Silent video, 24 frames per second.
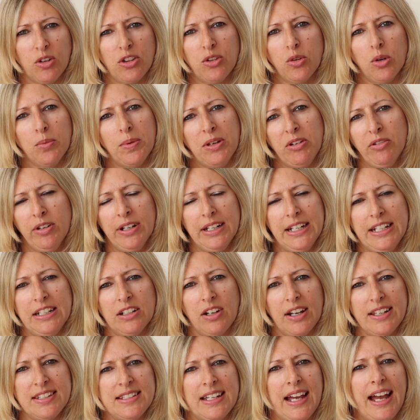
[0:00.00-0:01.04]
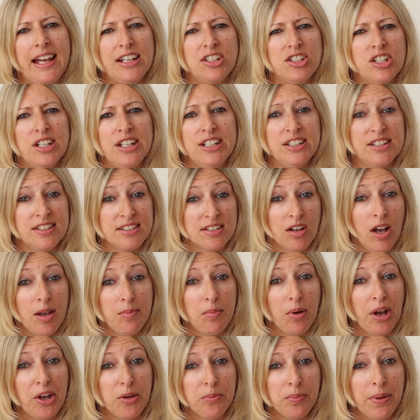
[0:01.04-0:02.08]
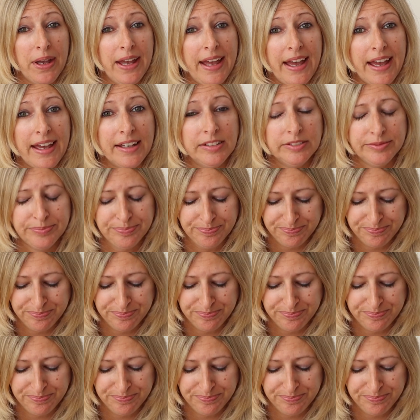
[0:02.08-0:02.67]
I thought it'd be really nice to actually design my own pair.